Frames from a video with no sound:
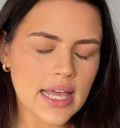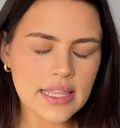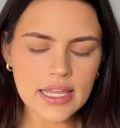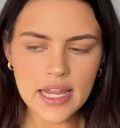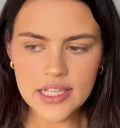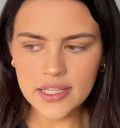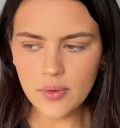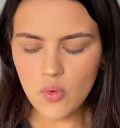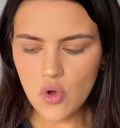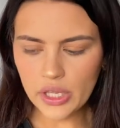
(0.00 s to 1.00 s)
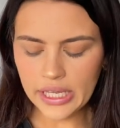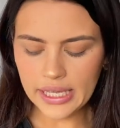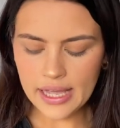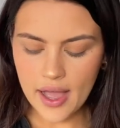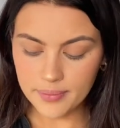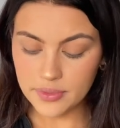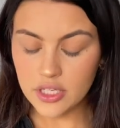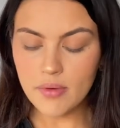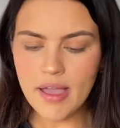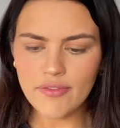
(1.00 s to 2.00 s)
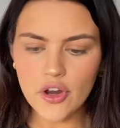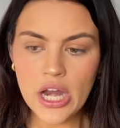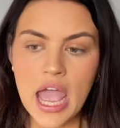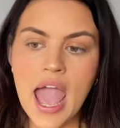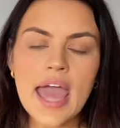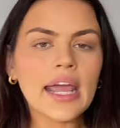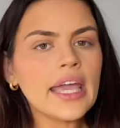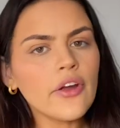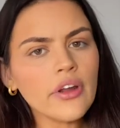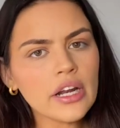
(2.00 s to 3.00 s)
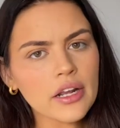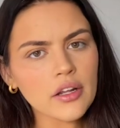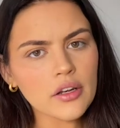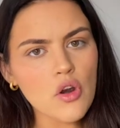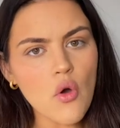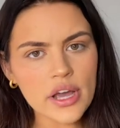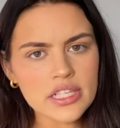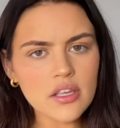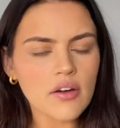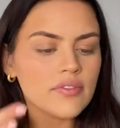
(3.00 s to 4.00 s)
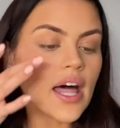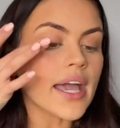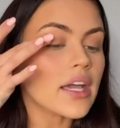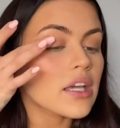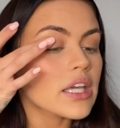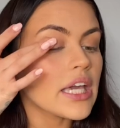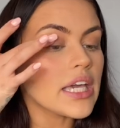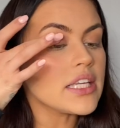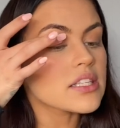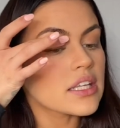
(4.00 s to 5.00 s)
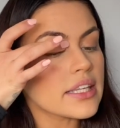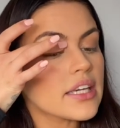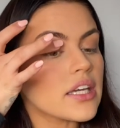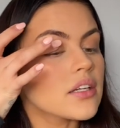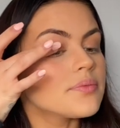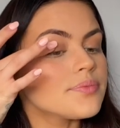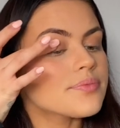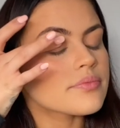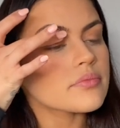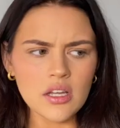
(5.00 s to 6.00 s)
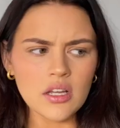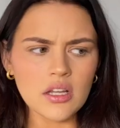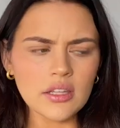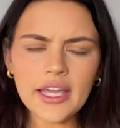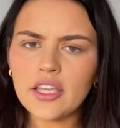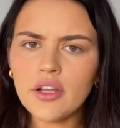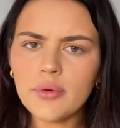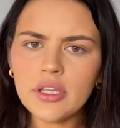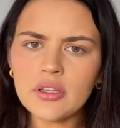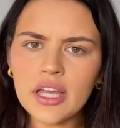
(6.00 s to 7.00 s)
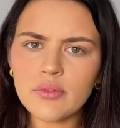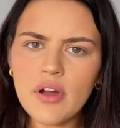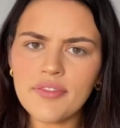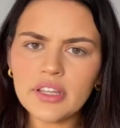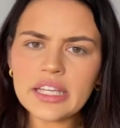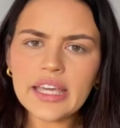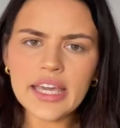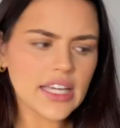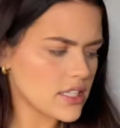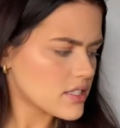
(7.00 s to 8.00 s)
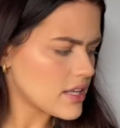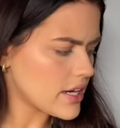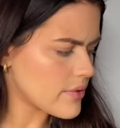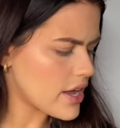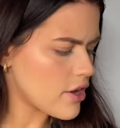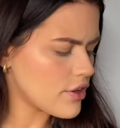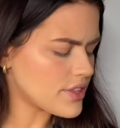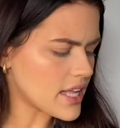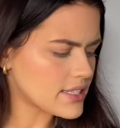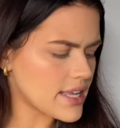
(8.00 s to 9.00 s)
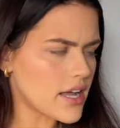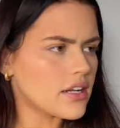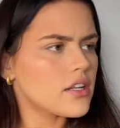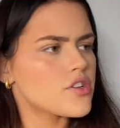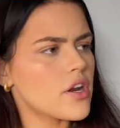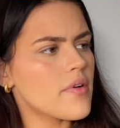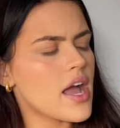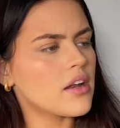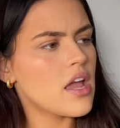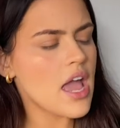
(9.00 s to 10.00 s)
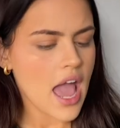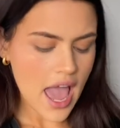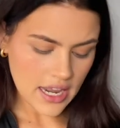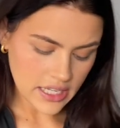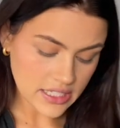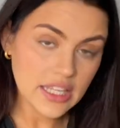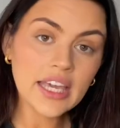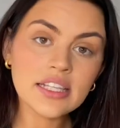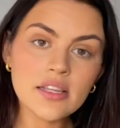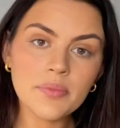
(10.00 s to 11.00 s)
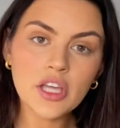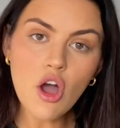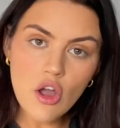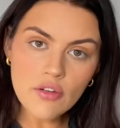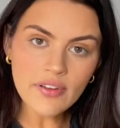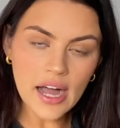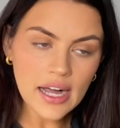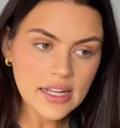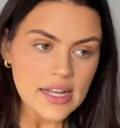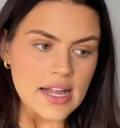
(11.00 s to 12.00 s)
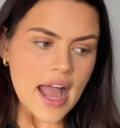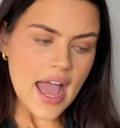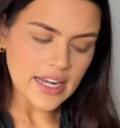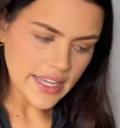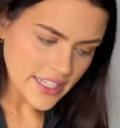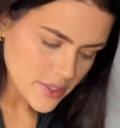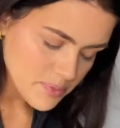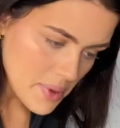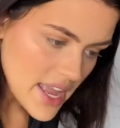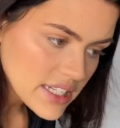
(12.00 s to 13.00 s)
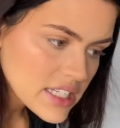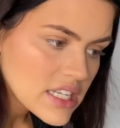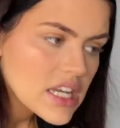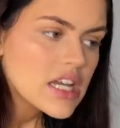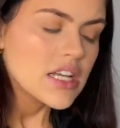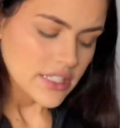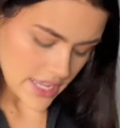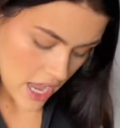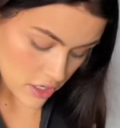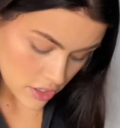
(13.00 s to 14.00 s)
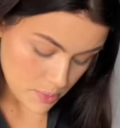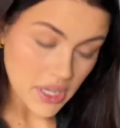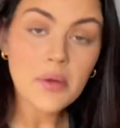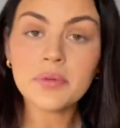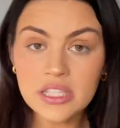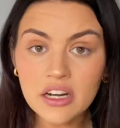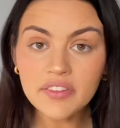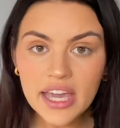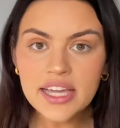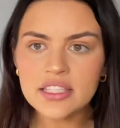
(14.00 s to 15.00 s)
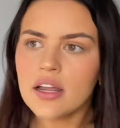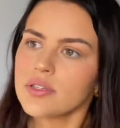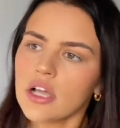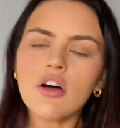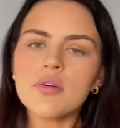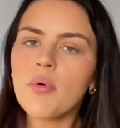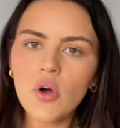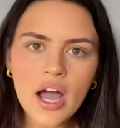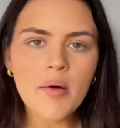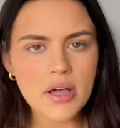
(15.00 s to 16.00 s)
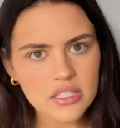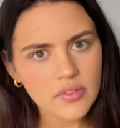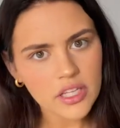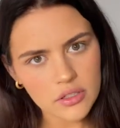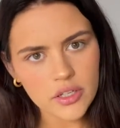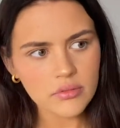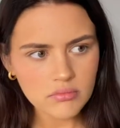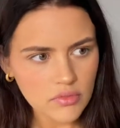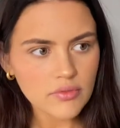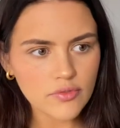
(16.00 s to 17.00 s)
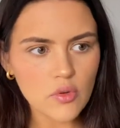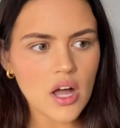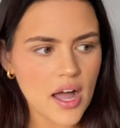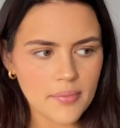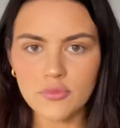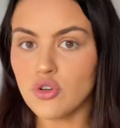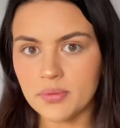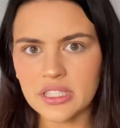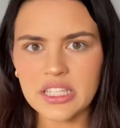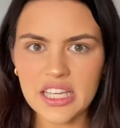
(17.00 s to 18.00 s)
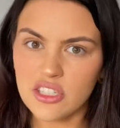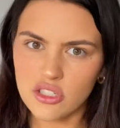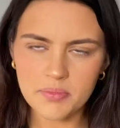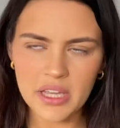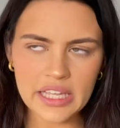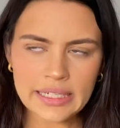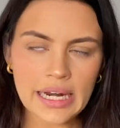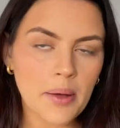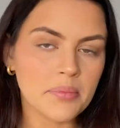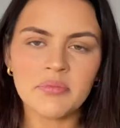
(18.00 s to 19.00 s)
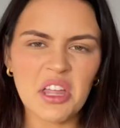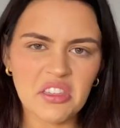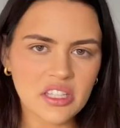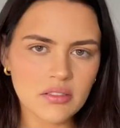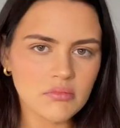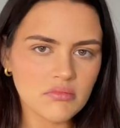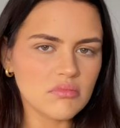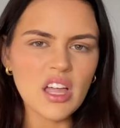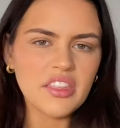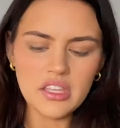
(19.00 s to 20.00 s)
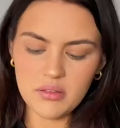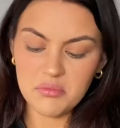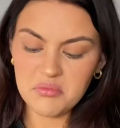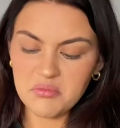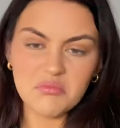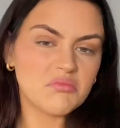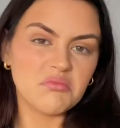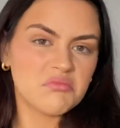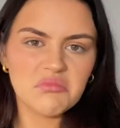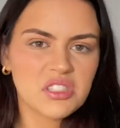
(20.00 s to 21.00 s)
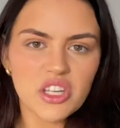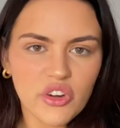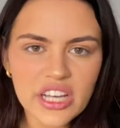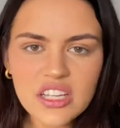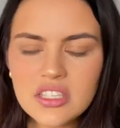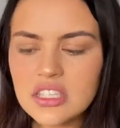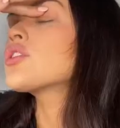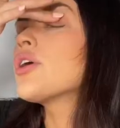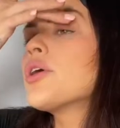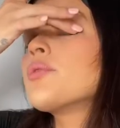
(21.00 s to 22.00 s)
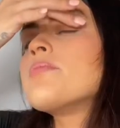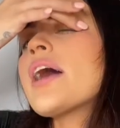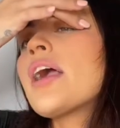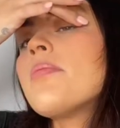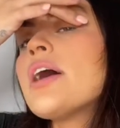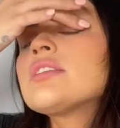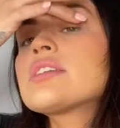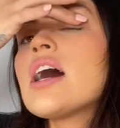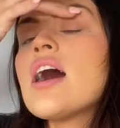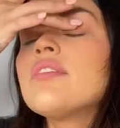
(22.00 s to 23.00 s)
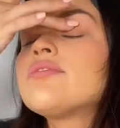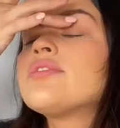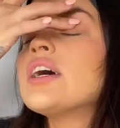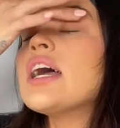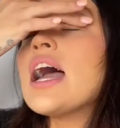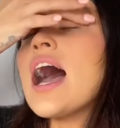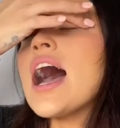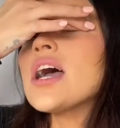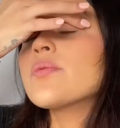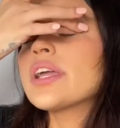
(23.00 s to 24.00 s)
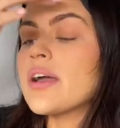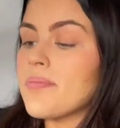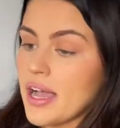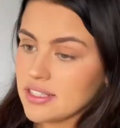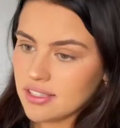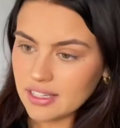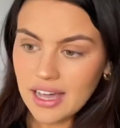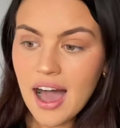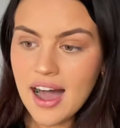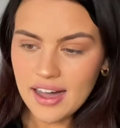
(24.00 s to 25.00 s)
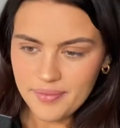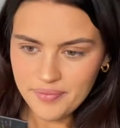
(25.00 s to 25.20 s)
And then as they're walking, I'm still on my phone and I hear a noise of like keys clicking. Like, you know, when you're like ruffling keys. Anyway, I heard that sound and I turn around and he's kicked something over and he's bent down to pick up a set of keys. And I was like, oh, the poor guy must have like, you know, dropped his keys, just picking it up. Nothing serious. So we pack up our stuff and we get back to the car.